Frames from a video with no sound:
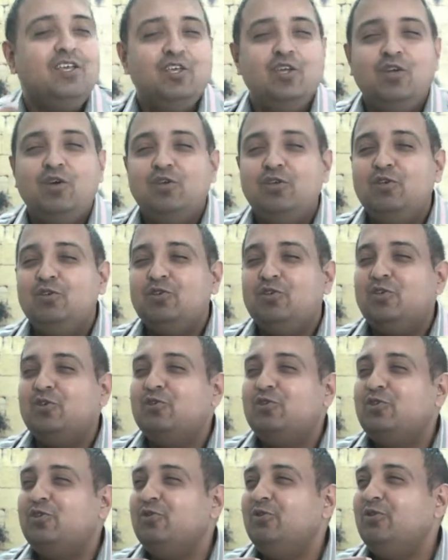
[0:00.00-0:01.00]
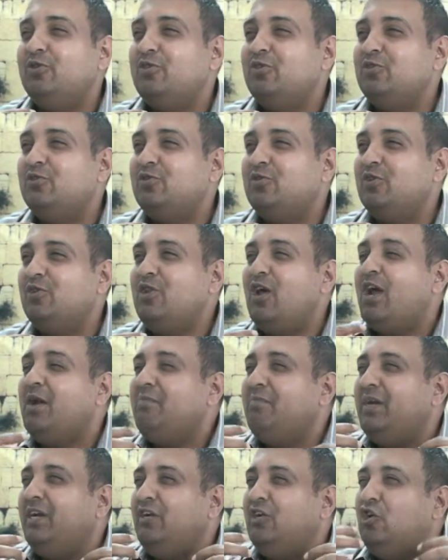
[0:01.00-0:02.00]
You know, you should
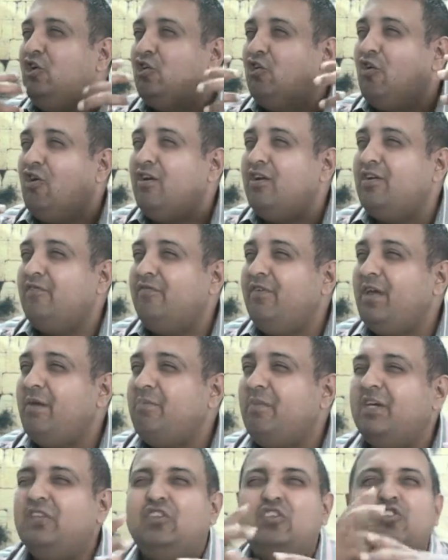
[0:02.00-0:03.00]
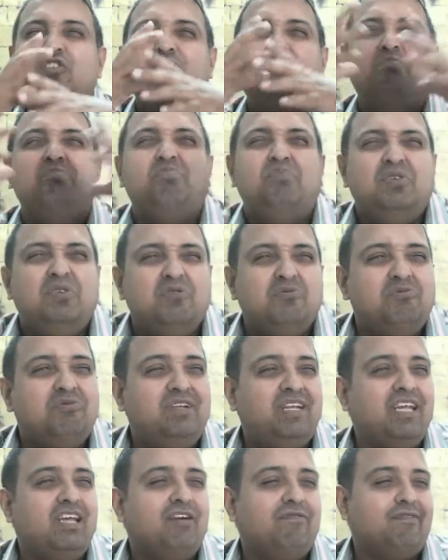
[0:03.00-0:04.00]
not be drawn away by this
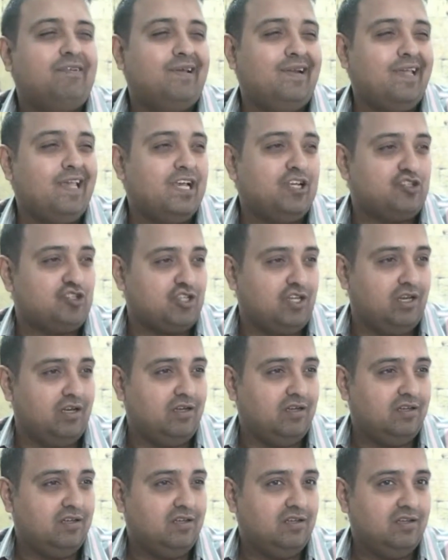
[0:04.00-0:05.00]
beauty of creation.